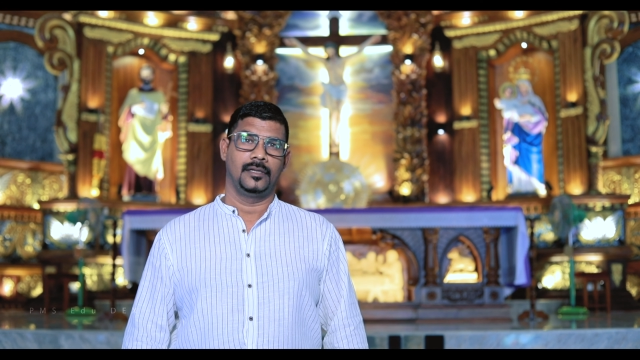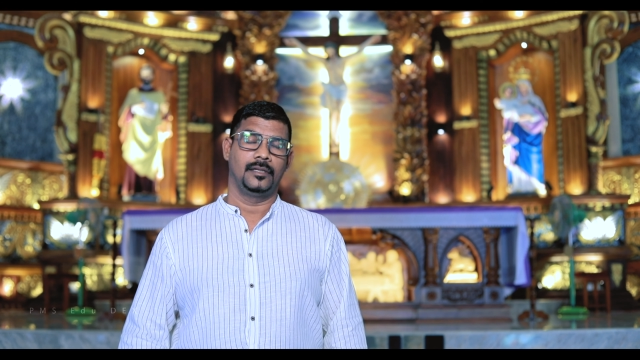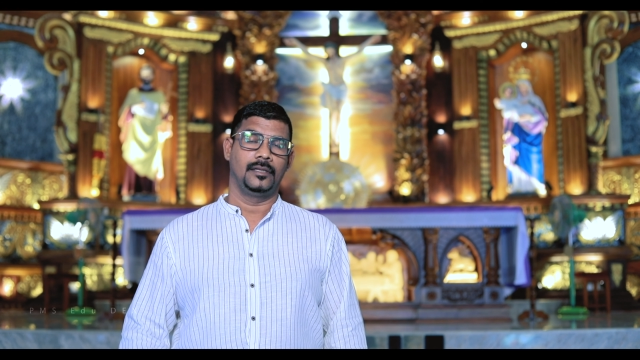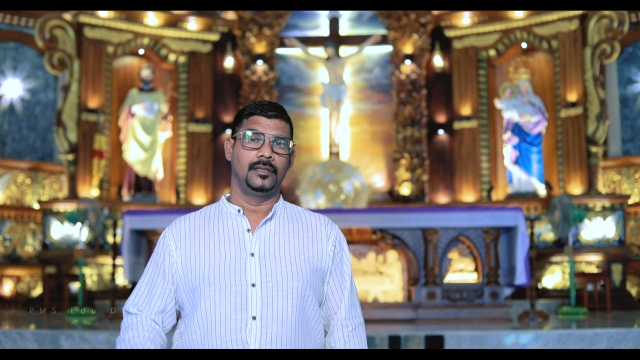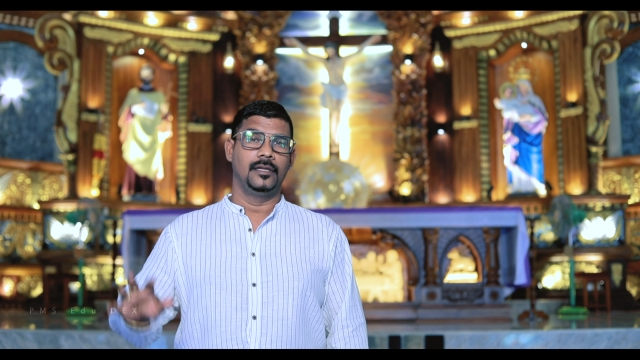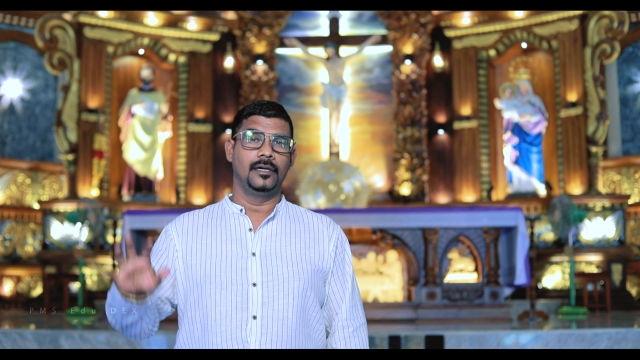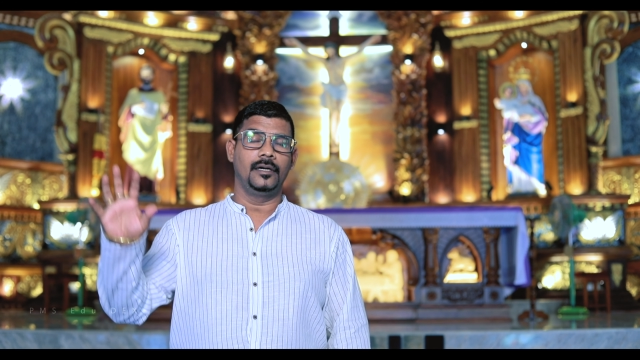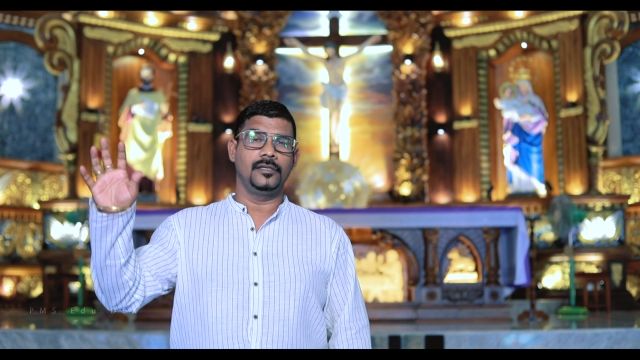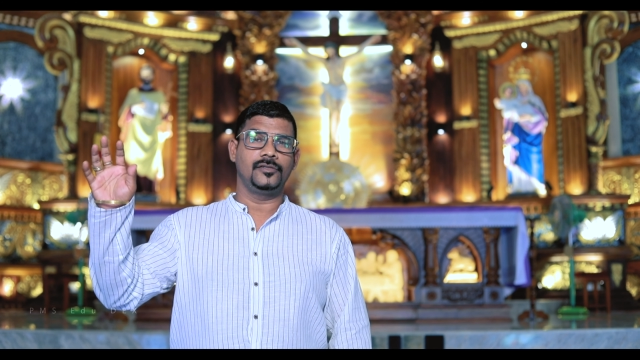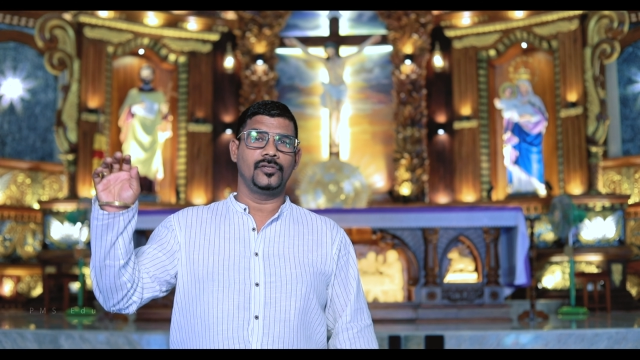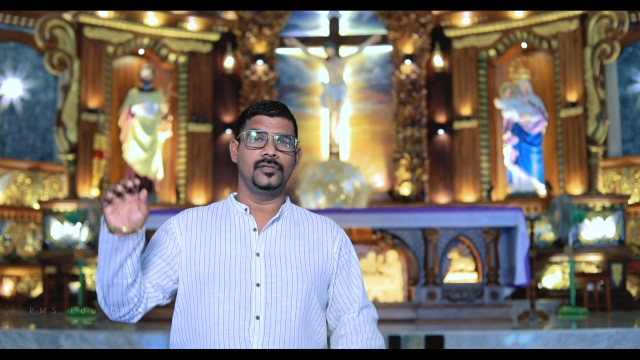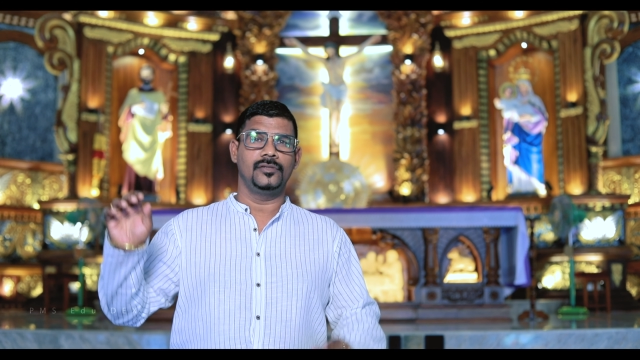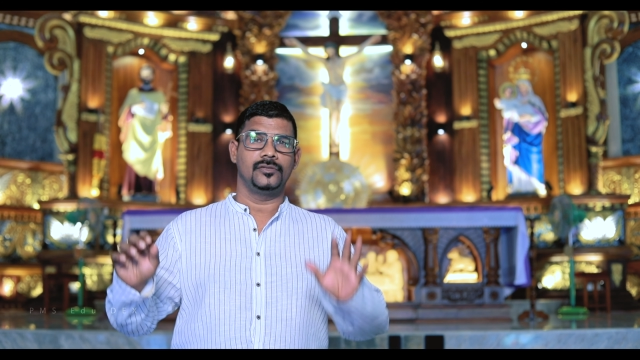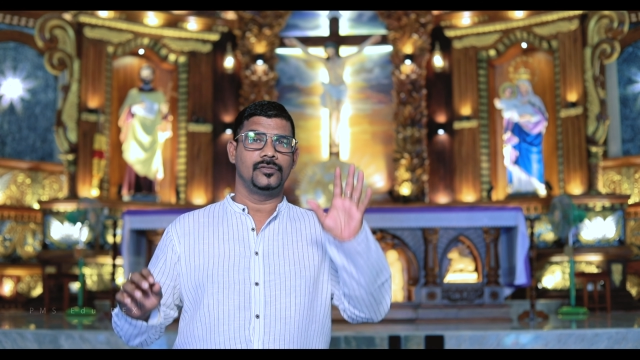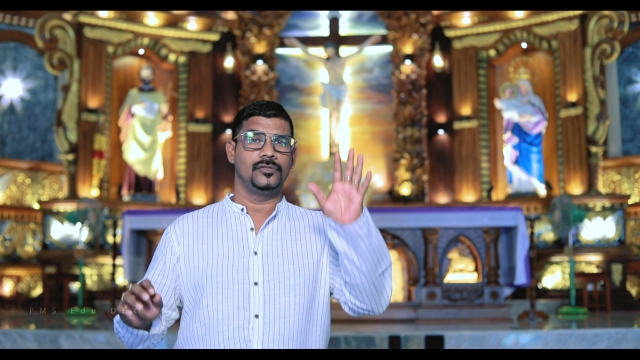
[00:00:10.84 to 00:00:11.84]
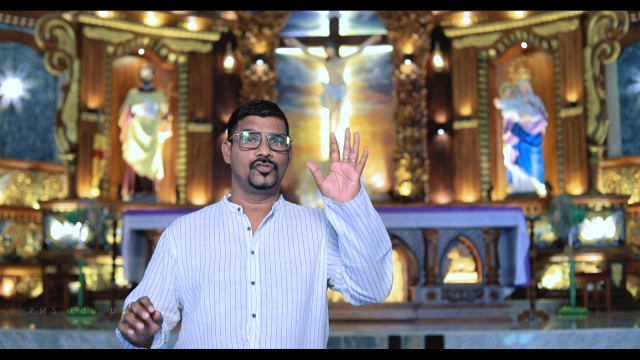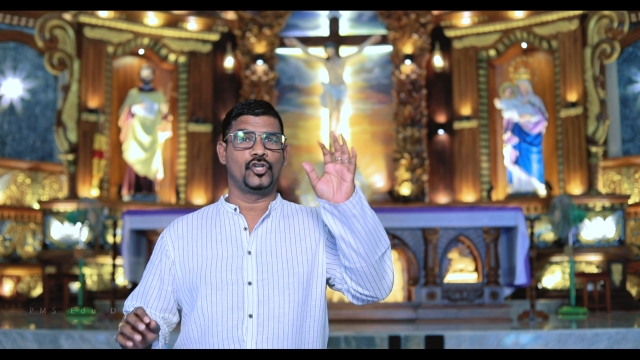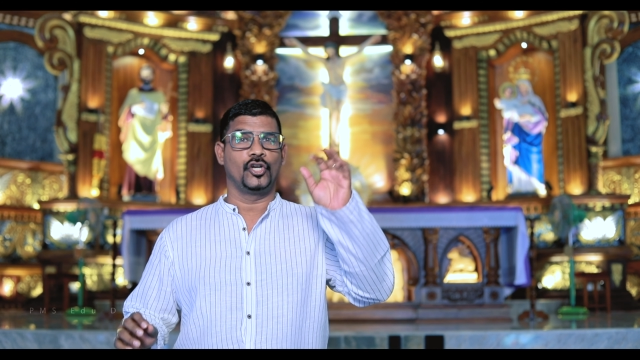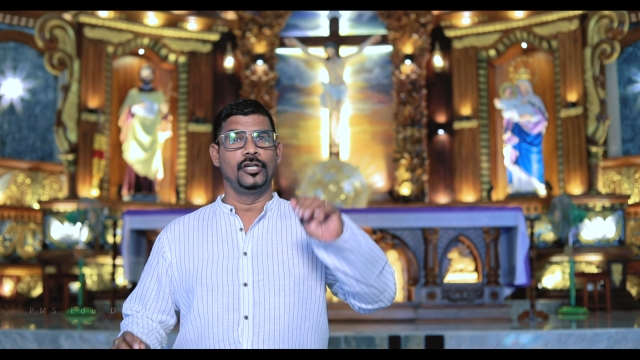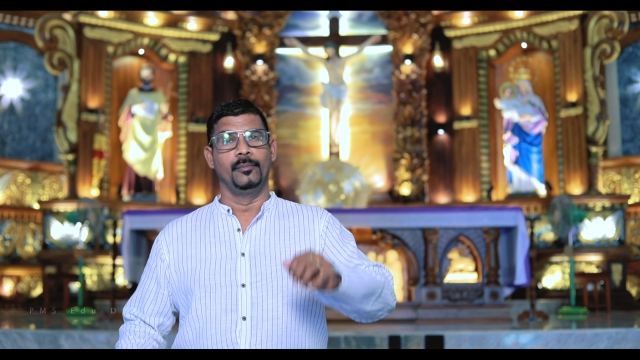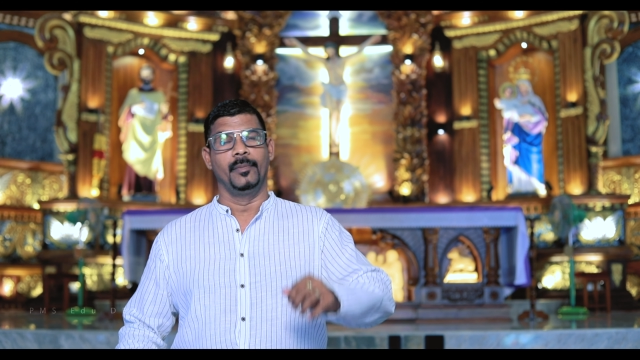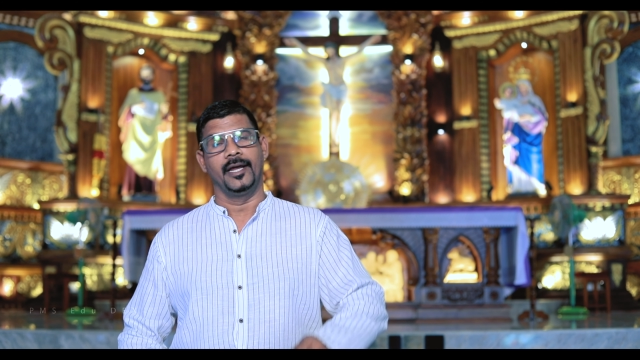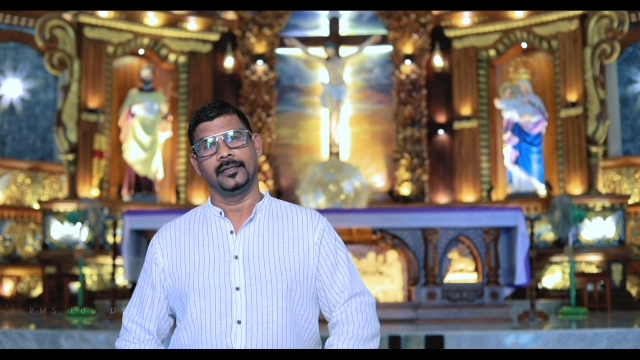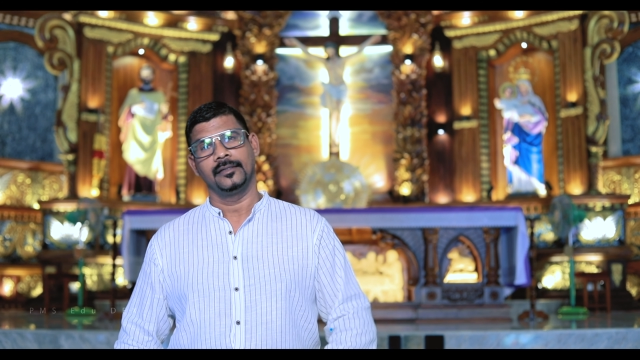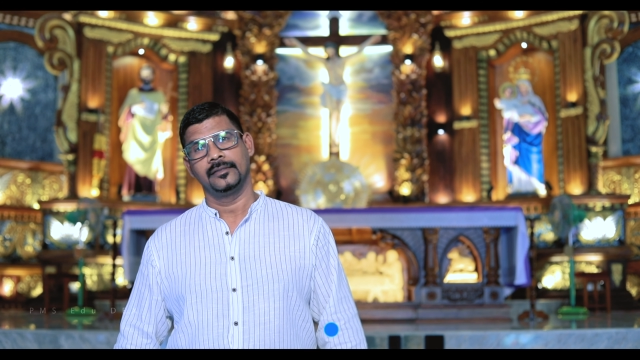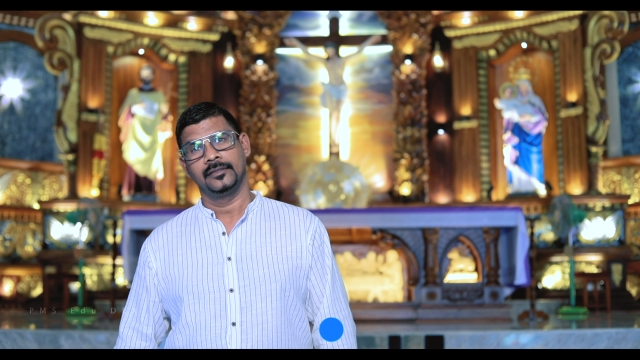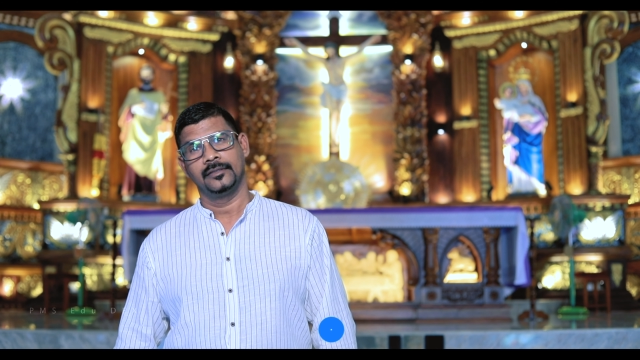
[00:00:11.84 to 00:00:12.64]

ladies and gentlemen.